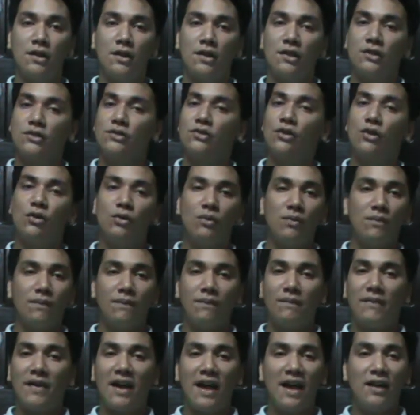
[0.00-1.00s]

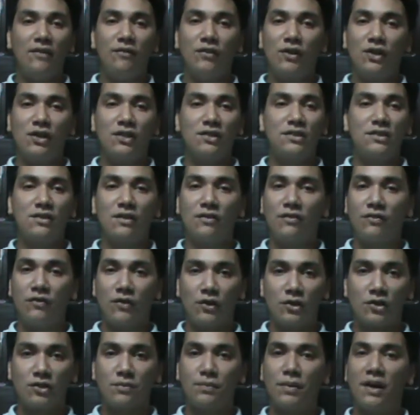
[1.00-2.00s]
So advocates of
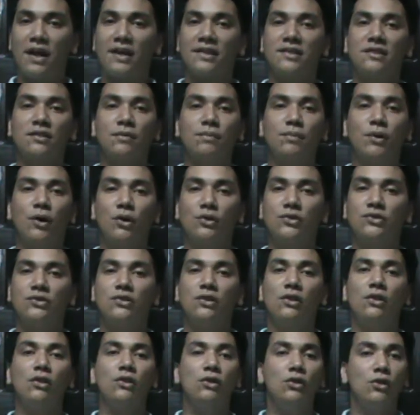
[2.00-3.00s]
first past the
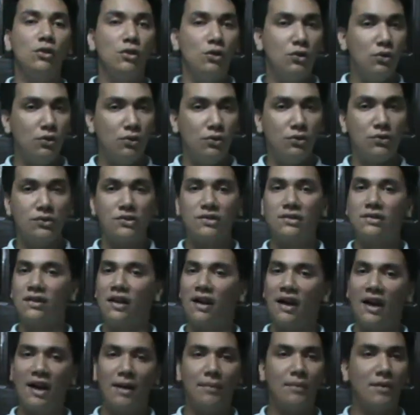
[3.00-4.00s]
post lose
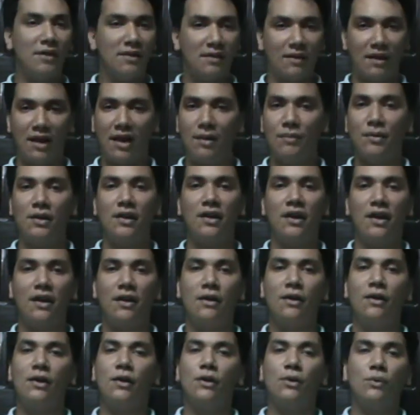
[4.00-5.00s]
time and time
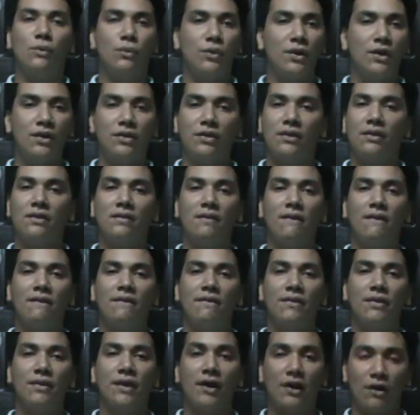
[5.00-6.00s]
again with
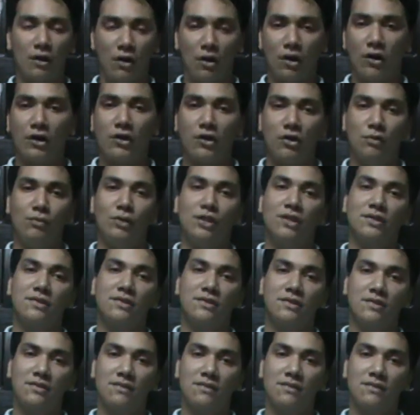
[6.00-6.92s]
their arguments.